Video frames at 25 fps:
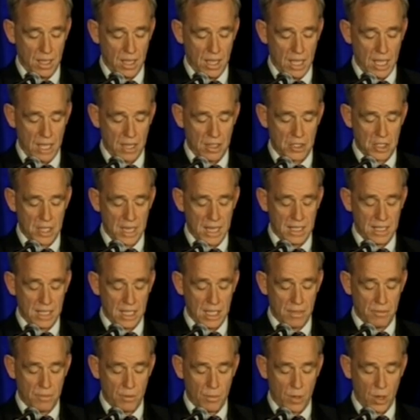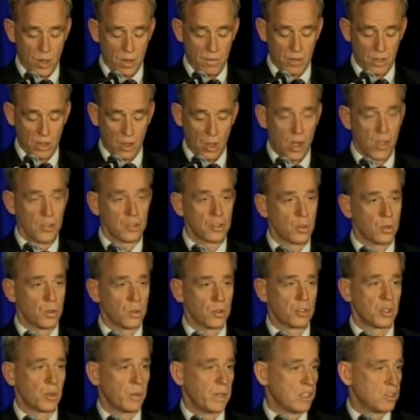and a JD from Harvard Law
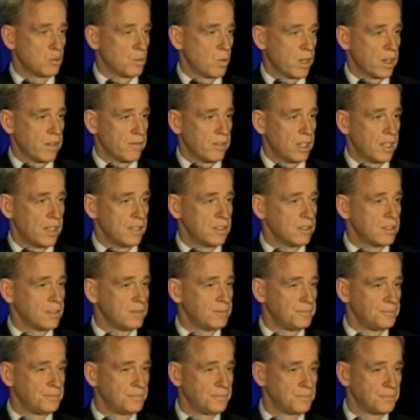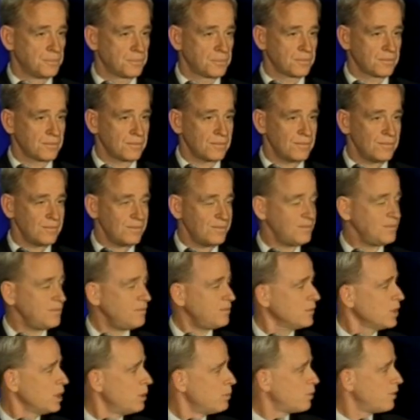School, so he is one of us.
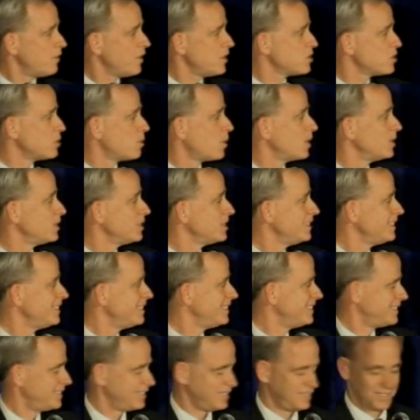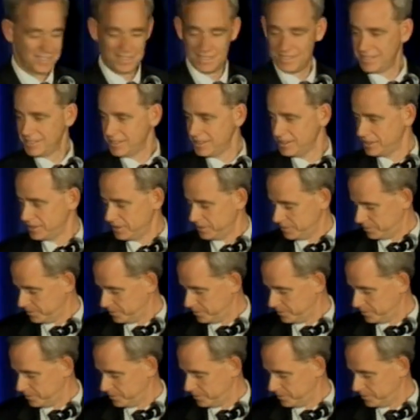Professor Marchant? Thank you.